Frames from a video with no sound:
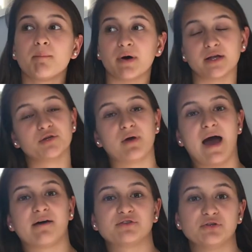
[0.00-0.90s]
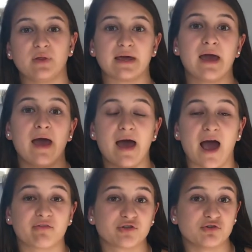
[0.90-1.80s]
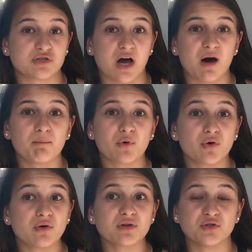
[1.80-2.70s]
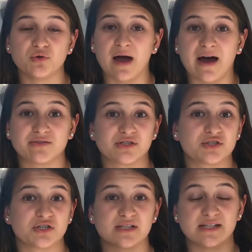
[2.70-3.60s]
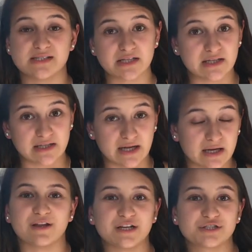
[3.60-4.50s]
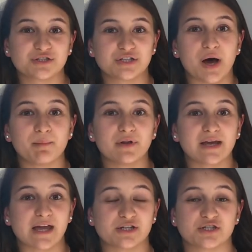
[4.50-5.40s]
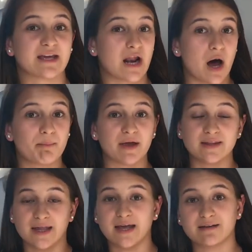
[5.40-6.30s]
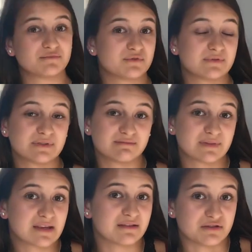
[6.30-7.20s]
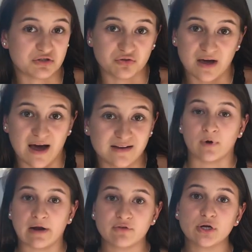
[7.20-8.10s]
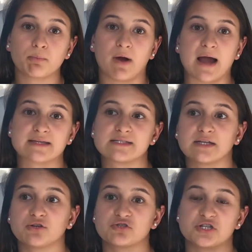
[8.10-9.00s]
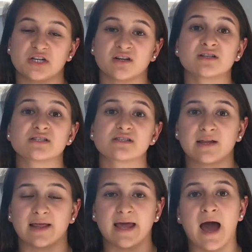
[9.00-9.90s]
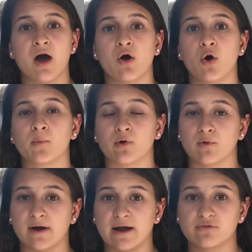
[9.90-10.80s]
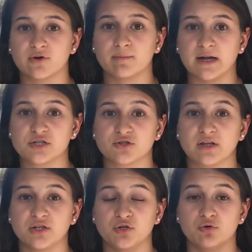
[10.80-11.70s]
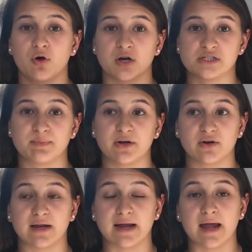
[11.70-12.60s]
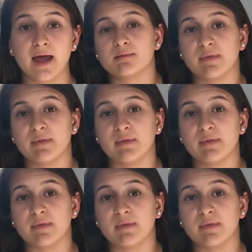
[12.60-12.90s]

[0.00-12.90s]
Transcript: But you have to like after you tumble, you have to just instantly like finish your tumbling and just get up and like do that. Whenever you're practicing your cheers, like at home or wherever, make sure that you are spiriting.